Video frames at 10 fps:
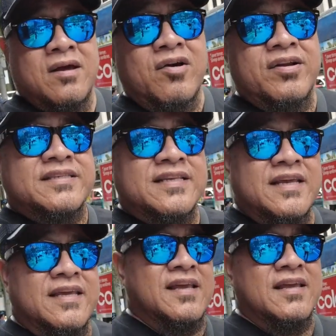
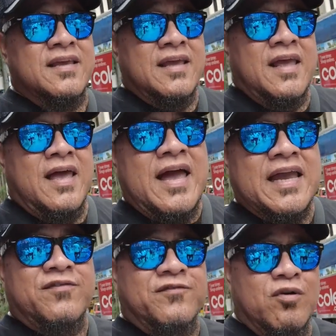Honestly, I
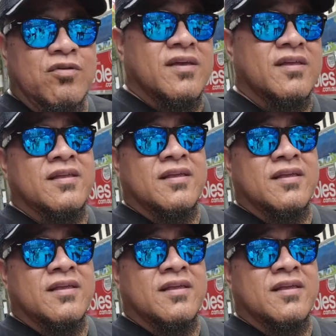can feel the,